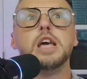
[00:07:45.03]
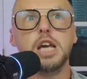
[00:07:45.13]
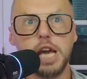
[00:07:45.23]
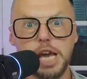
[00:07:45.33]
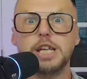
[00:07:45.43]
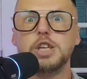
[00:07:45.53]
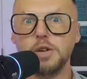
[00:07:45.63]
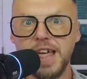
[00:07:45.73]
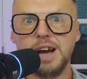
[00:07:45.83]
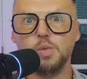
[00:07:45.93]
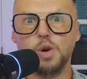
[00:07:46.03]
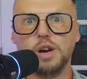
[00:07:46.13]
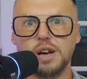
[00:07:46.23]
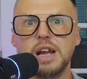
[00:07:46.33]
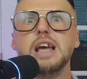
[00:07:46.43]
in your
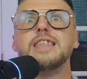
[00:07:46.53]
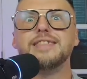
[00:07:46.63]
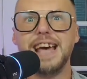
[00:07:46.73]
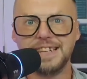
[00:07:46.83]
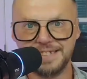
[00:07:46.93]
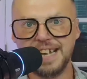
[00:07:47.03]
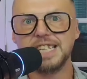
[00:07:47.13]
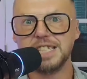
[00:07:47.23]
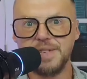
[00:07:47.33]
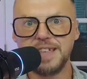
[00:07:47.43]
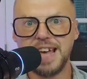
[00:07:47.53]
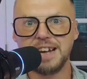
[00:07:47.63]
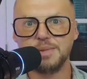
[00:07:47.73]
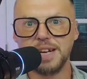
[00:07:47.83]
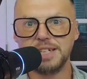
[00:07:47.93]
network that satisfy that
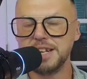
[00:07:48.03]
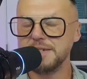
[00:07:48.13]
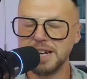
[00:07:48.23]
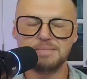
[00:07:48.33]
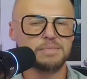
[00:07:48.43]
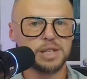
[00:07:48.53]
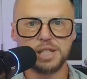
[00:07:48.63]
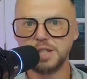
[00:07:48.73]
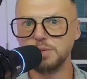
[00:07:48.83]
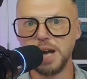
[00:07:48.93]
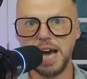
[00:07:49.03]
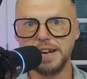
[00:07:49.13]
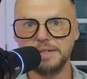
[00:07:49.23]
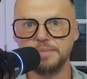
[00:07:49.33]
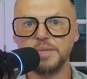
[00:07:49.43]
criteria, you got
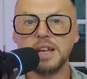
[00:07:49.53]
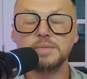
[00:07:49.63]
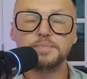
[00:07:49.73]
it.